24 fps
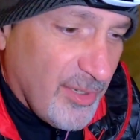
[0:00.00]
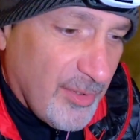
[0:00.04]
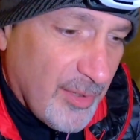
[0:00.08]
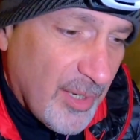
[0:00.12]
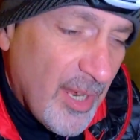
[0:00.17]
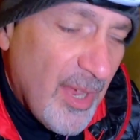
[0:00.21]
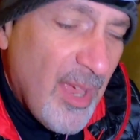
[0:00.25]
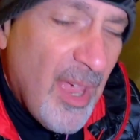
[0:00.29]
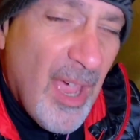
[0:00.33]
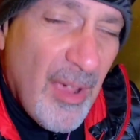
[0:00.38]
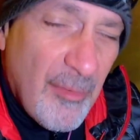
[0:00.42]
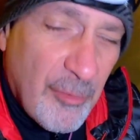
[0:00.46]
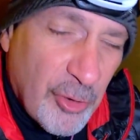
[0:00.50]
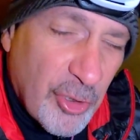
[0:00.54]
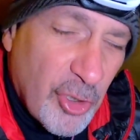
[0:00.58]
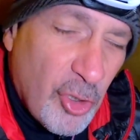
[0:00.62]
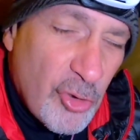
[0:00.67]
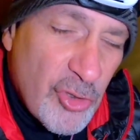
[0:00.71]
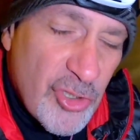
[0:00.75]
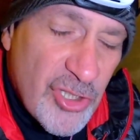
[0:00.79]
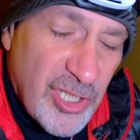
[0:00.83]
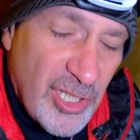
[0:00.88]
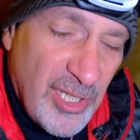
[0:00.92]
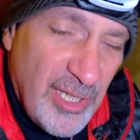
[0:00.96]
and I've got to
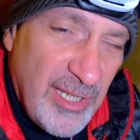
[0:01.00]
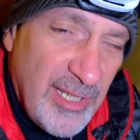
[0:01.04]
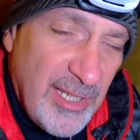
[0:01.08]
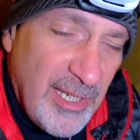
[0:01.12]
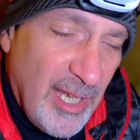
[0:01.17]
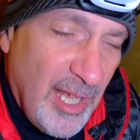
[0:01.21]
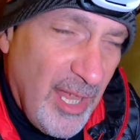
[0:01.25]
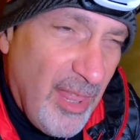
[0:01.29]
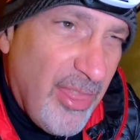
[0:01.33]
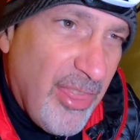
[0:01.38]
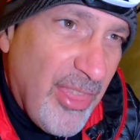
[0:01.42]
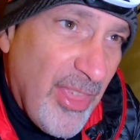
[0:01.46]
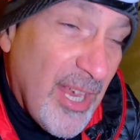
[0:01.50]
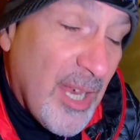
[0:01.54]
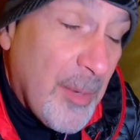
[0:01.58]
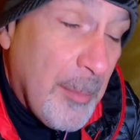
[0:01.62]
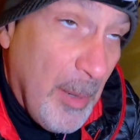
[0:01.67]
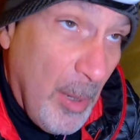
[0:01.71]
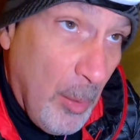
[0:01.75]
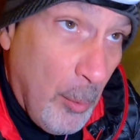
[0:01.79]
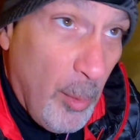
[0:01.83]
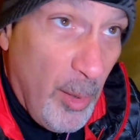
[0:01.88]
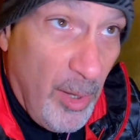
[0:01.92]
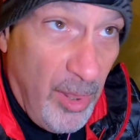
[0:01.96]
constantly think
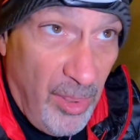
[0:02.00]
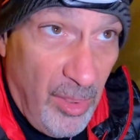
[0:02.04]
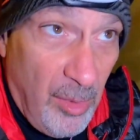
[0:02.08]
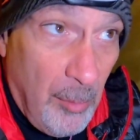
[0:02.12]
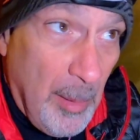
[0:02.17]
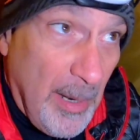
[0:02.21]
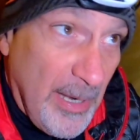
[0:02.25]
about whether